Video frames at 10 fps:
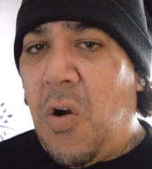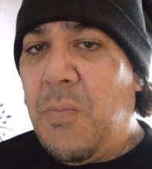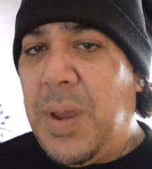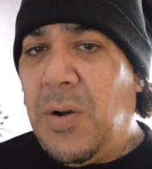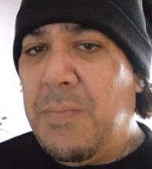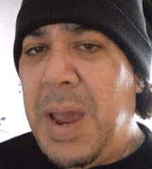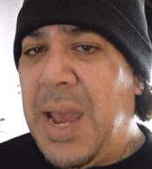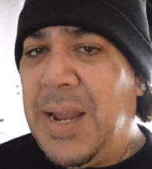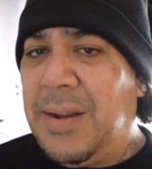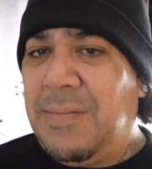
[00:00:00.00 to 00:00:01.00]
oatmeal
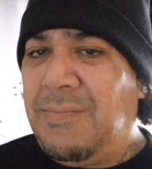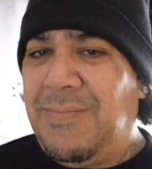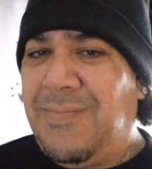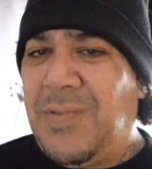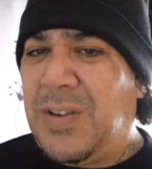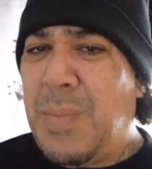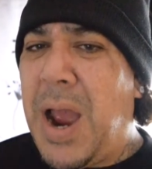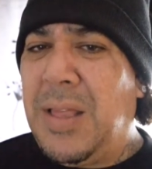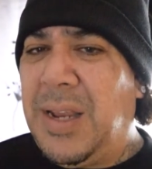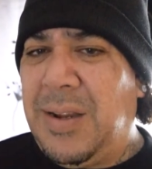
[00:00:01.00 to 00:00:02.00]
man
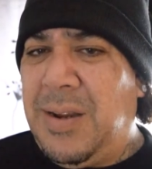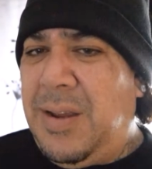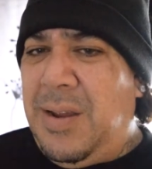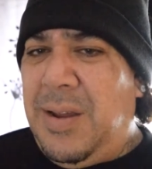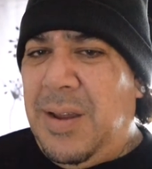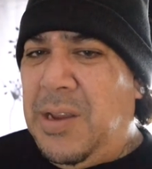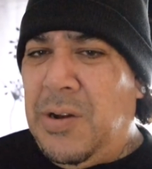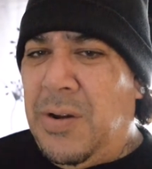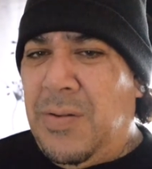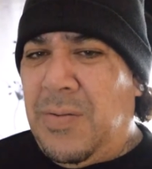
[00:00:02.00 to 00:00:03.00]
smiling, you
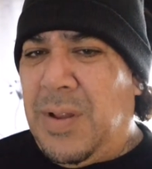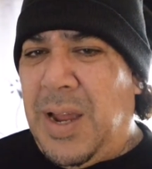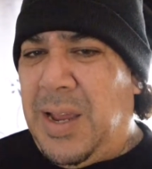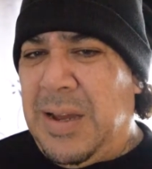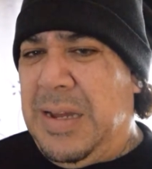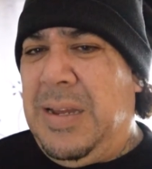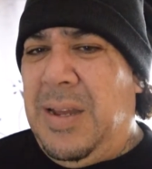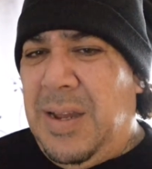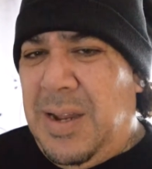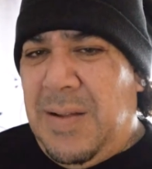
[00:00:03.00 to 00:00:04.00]
know, like...
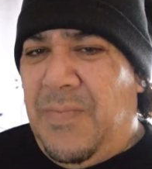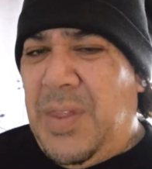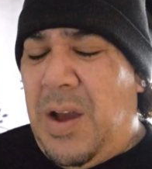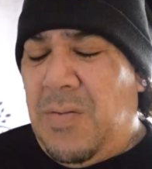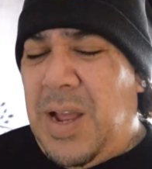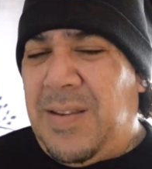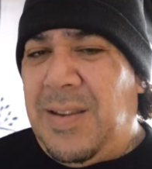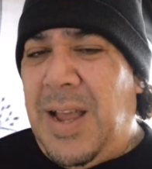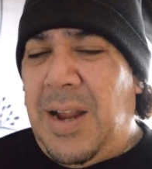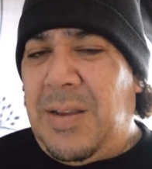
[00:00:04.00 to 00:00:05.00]
No, that's
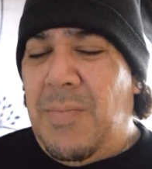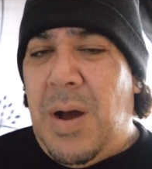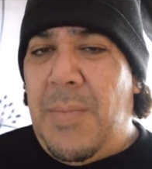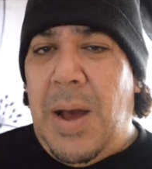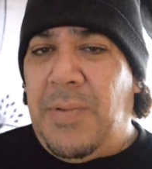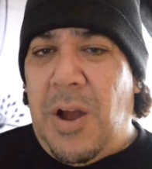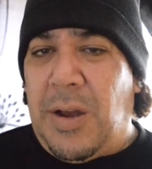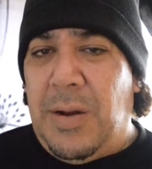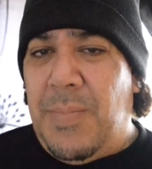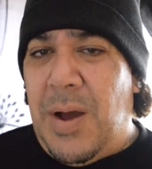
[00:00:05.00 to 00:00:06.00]
not the mom I'm
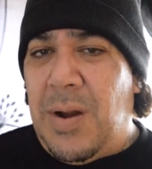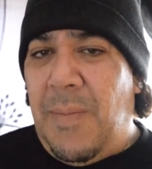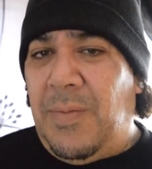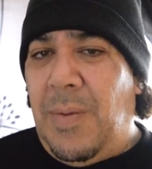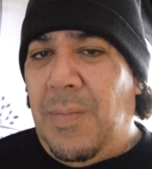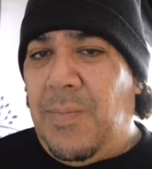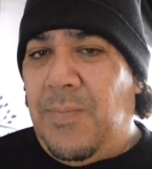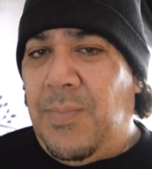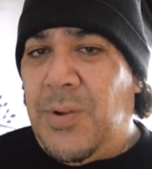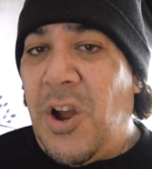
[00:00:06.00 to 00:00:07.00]
talking about. I'm
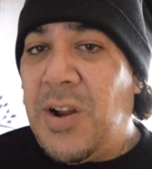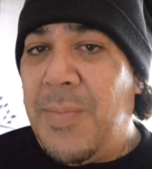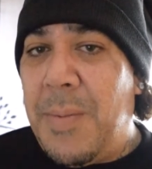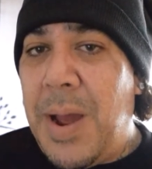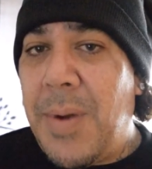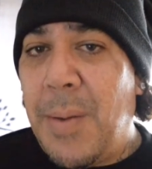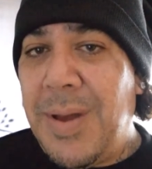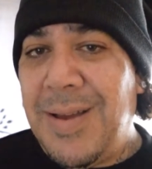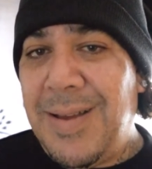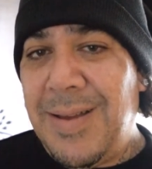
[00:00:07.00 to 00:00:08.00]
talking about my mom.
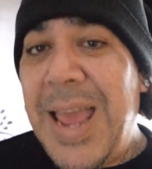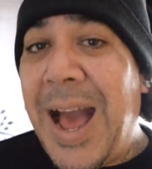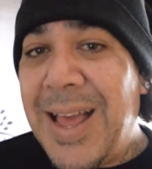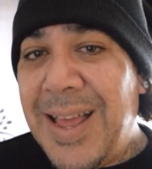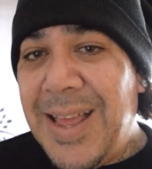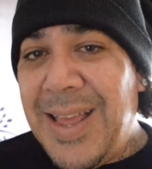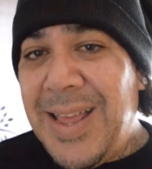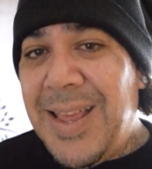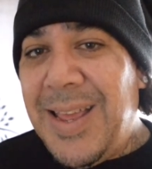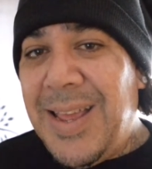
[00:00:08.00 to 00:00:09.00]

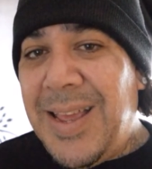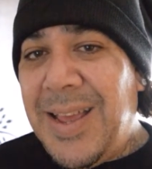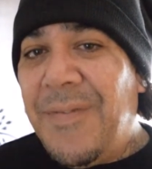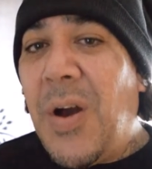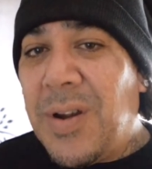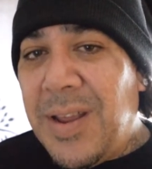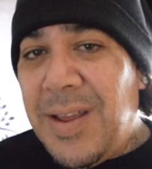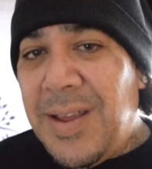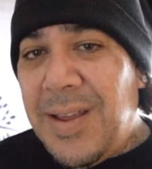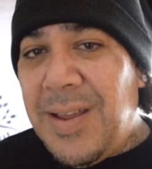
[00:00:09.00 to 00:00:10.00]
Yeah.
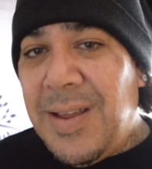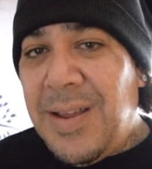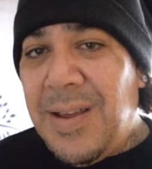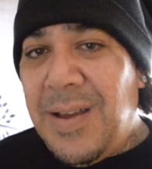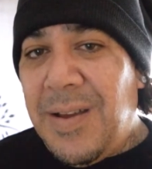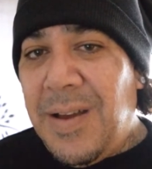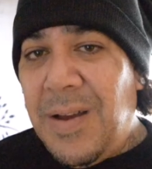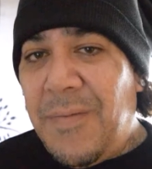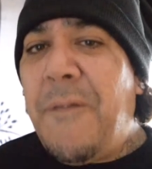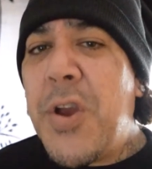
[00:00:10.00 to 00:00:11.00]
Oh.
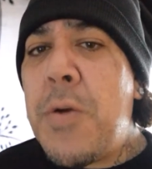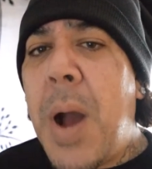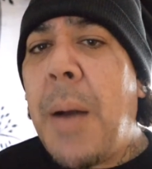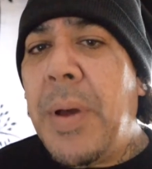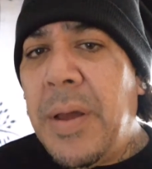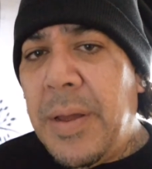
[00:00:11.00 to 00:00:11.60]
Vote for your mom.